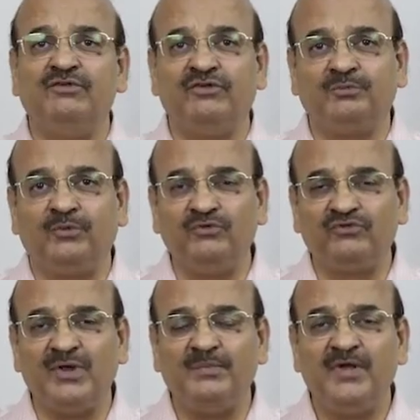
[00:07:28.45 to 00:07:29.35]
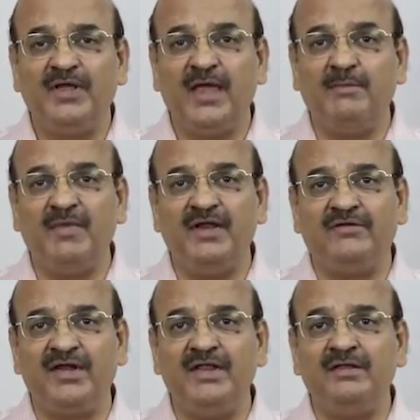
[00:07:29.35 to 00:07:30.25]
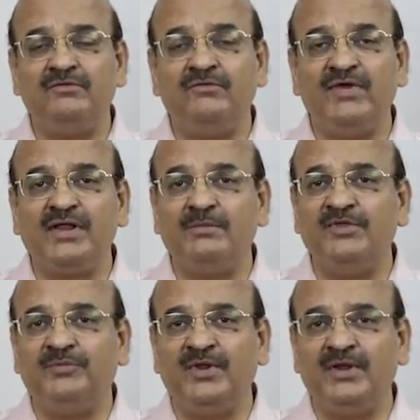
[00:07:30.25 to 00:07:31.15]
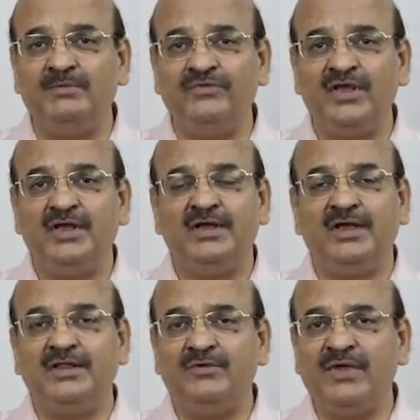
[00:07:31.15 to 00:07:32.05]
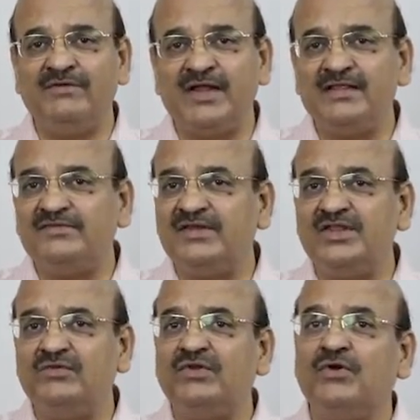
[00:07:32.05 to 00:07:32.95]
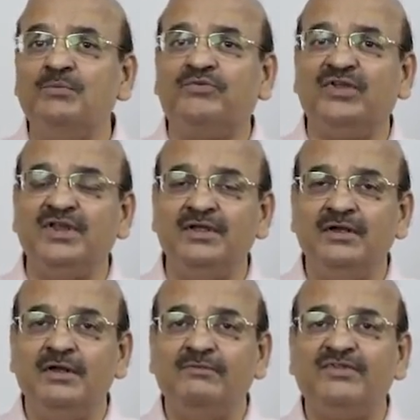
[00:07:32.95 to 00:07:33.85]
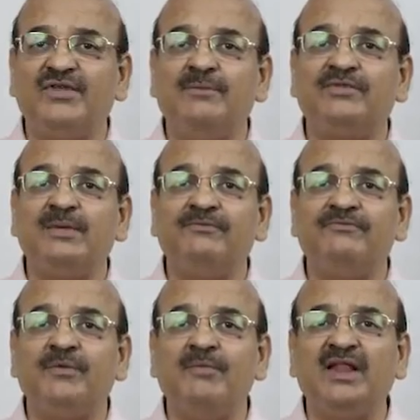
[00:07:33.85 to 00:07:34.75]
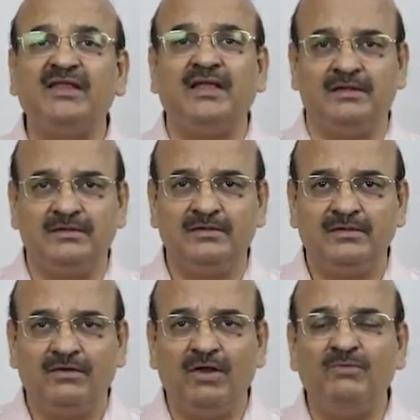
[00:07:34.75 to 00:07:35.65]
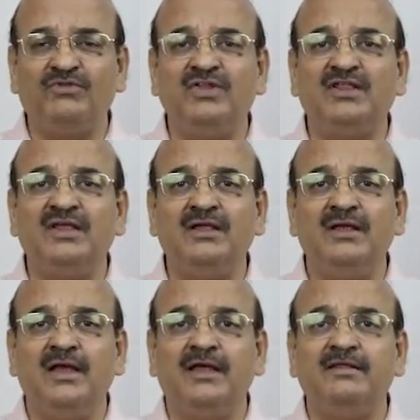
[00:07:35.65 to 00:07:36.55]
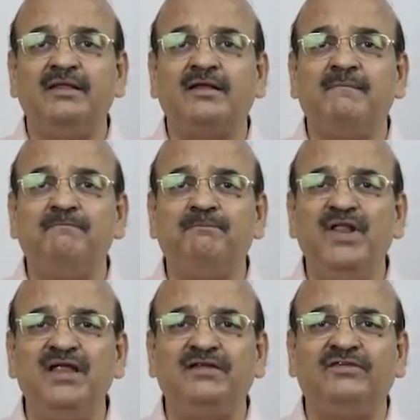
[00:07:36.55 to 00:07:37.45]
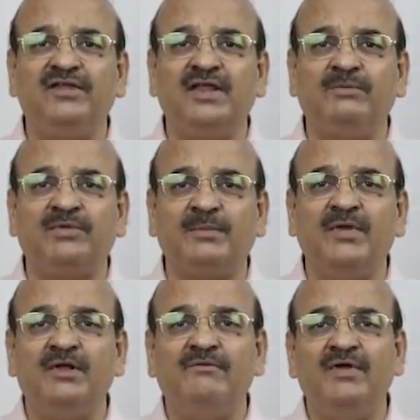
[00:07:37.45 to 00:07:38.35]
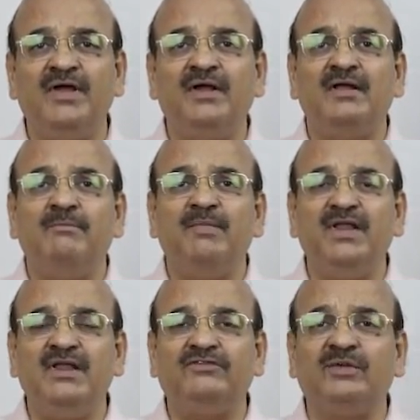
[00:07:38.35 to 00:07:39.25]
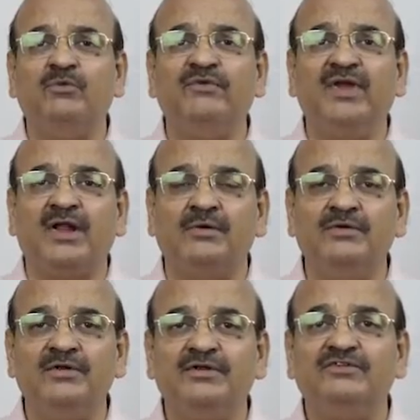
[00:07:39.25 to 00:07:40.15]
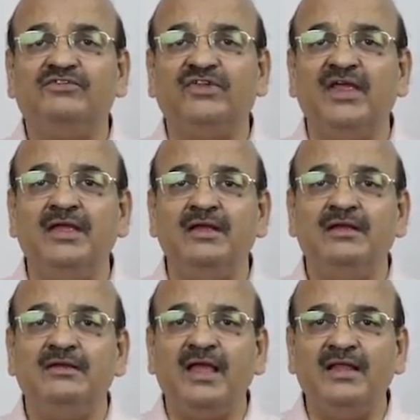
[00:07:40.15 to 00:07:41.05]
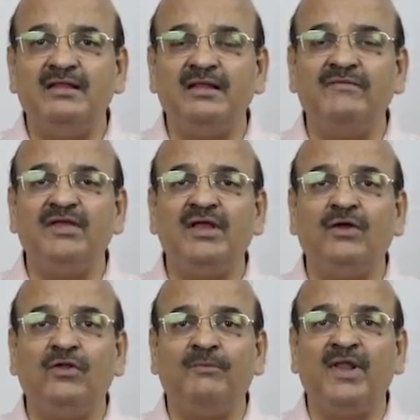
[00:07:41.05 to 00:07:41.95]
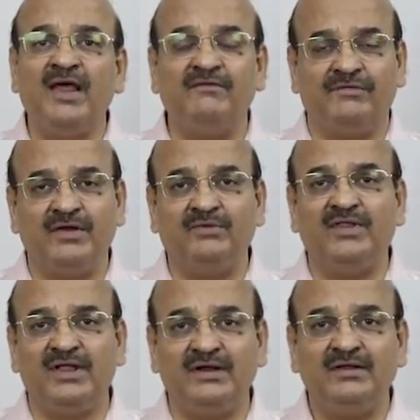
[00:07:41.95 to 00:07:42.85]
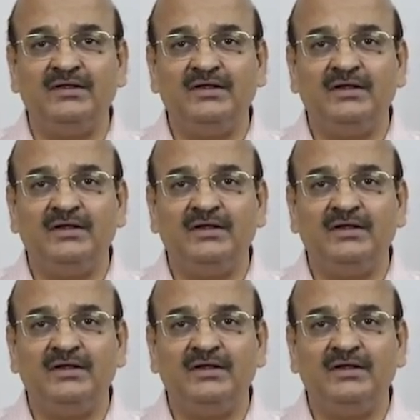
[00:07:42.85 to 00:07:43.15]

which is spruced up and made ready to welcome these pilgrims, and then you have another city of the Kumbh city which comes up from nothing, almost nothing, and then a complete city comes up where millions are moving around, staying and living a normal life out there.